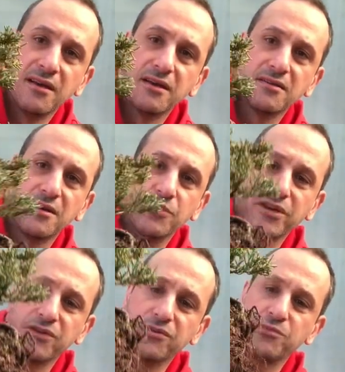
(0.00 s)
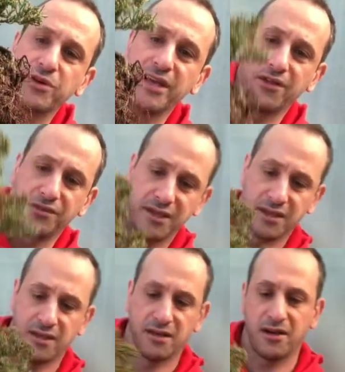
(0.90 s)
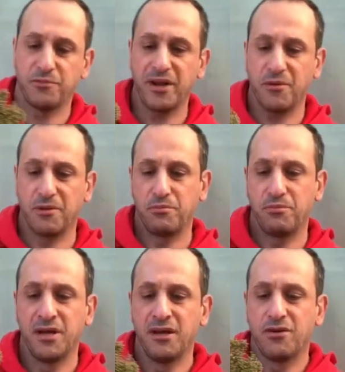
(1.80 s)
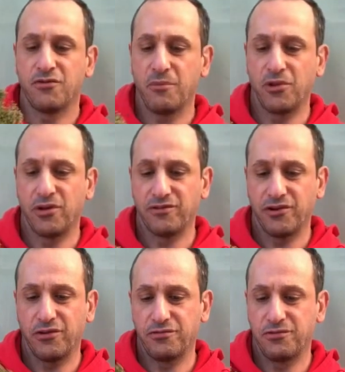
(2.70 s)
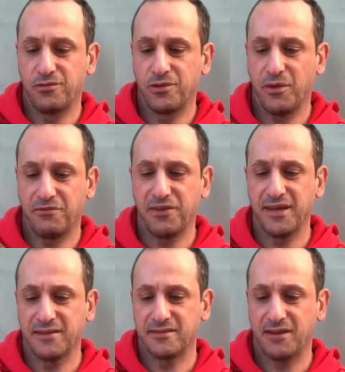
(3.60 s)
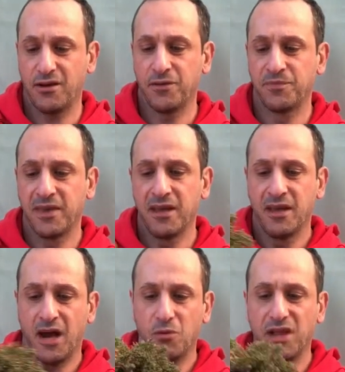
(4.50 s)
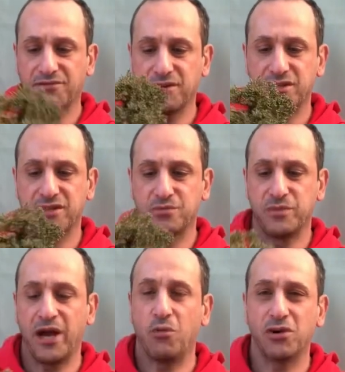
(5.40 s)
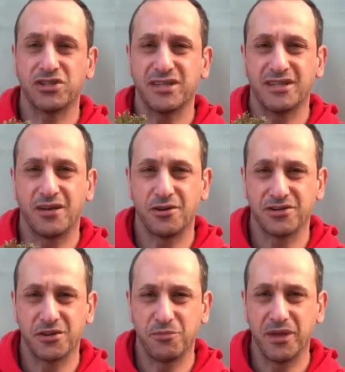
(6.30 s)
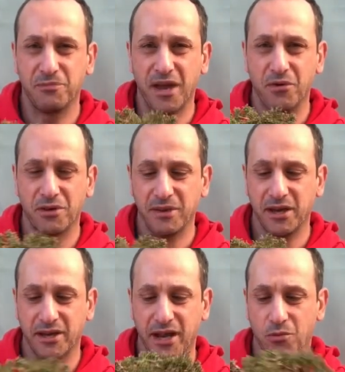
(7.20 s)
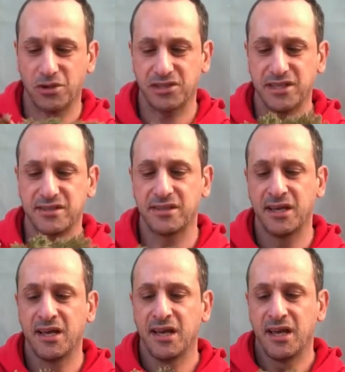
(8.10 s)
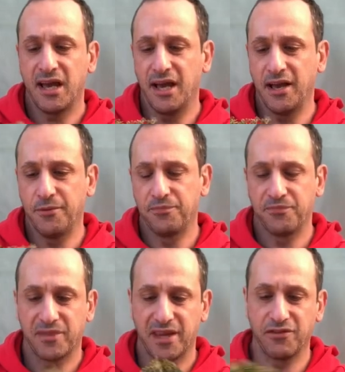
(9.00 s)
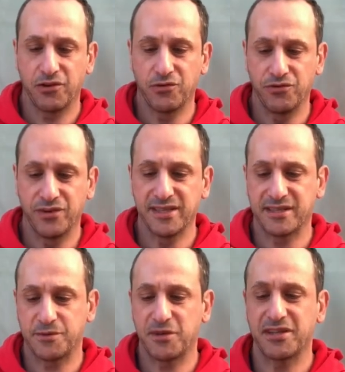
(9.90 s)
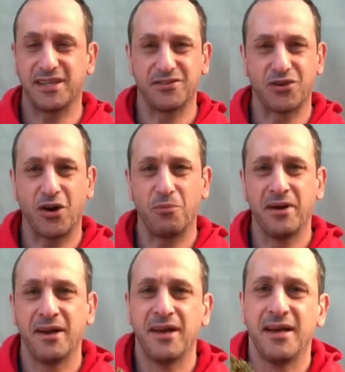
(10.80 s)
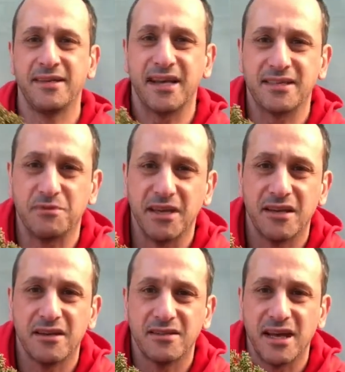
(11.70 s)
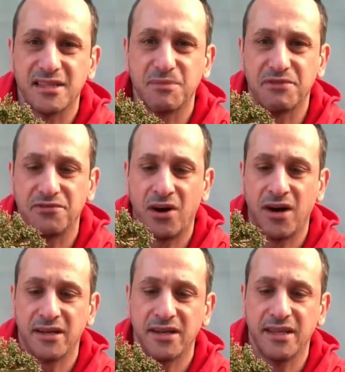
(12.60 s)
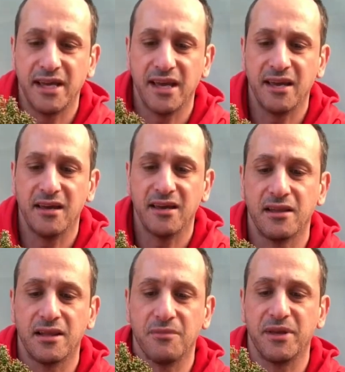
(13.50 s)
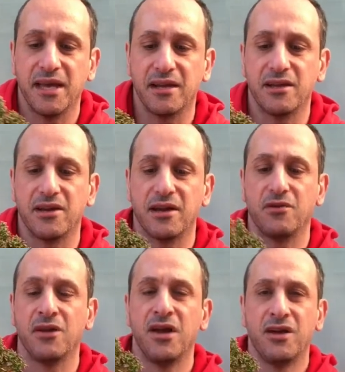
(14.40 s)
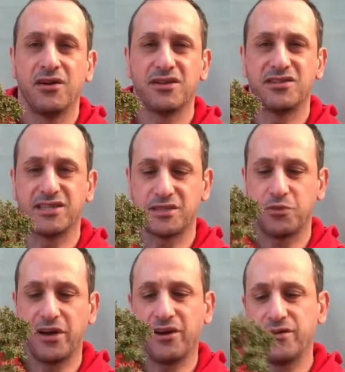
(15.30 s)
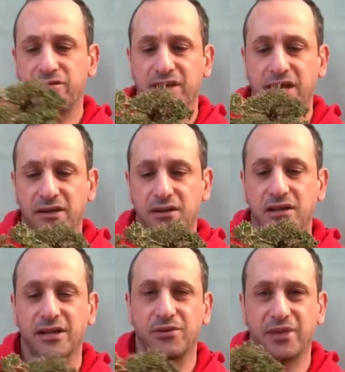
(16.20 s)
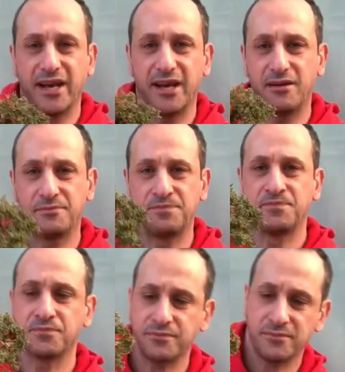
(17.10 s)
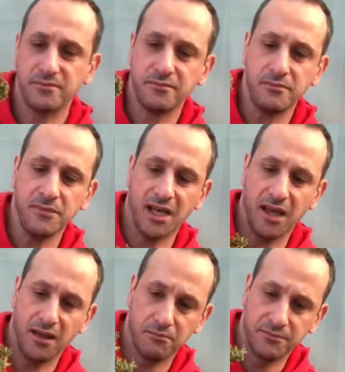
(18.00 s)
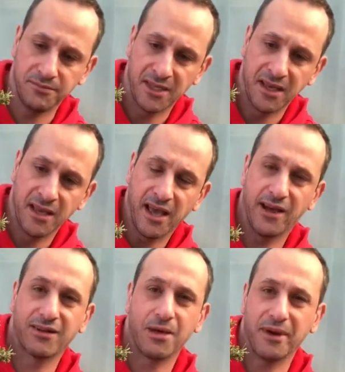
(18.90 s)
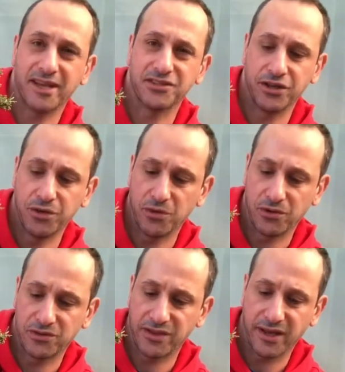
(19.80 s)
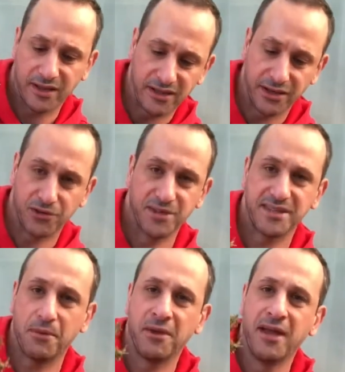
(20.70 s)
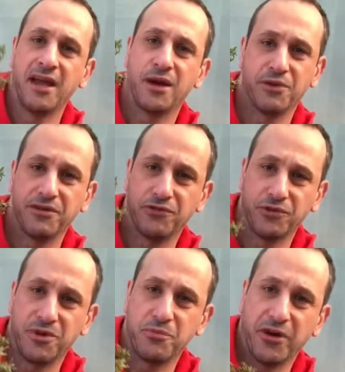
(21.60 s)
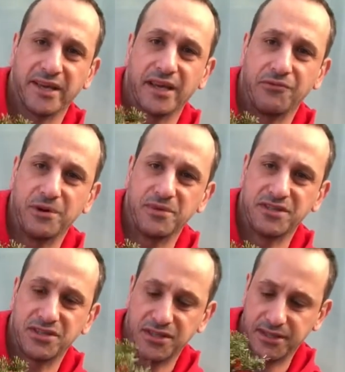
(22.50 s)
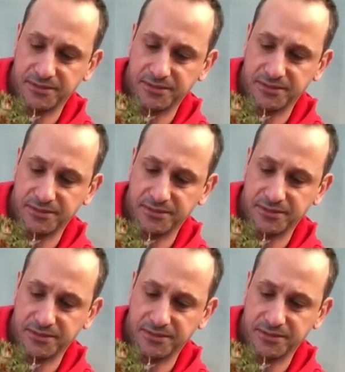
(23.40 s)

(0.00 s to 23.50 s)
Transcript: So pretty good, pretty healthy. And I've been able to grab a lot of it off with my fingers, so I will have to just now wash it. So bear with me, I'm going to go wash this. Give it a good rinse, especially at the top. It's out to be fine in there. Then we get a nice jet spray hose and clean all that out. And I'll come back and show you what it looks like and clear all this up, ready for the repotting and repositioning.